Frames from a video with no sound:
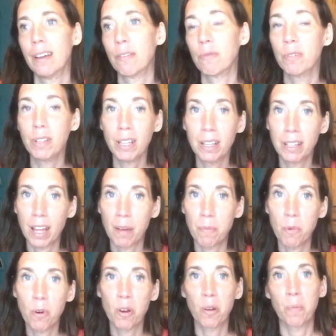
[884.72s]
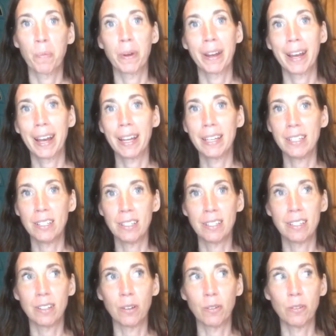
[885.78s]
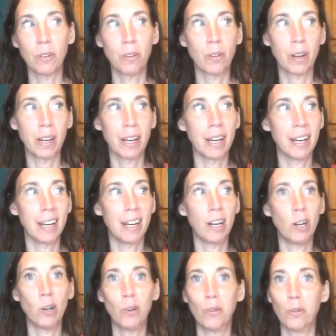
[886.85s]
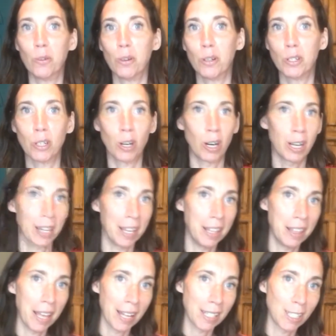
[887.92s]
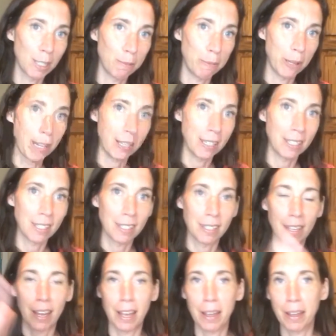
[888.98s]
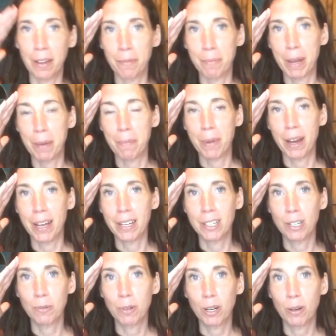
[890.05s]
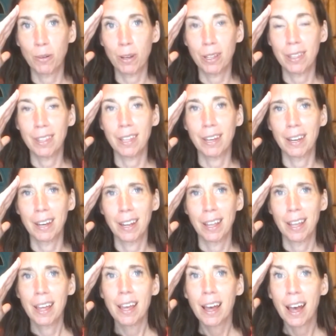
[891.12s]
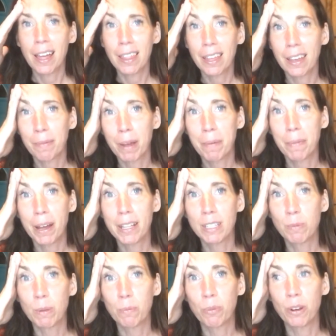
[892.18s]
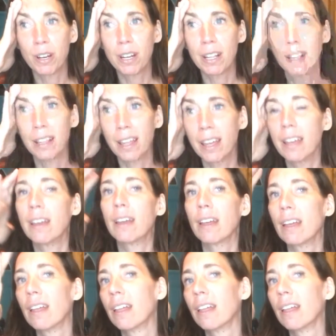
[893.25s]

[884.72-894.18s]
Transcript: really a lot more, but I don't know how to talk in that space. I have my mind to work with, and I think my mind's been pretty like,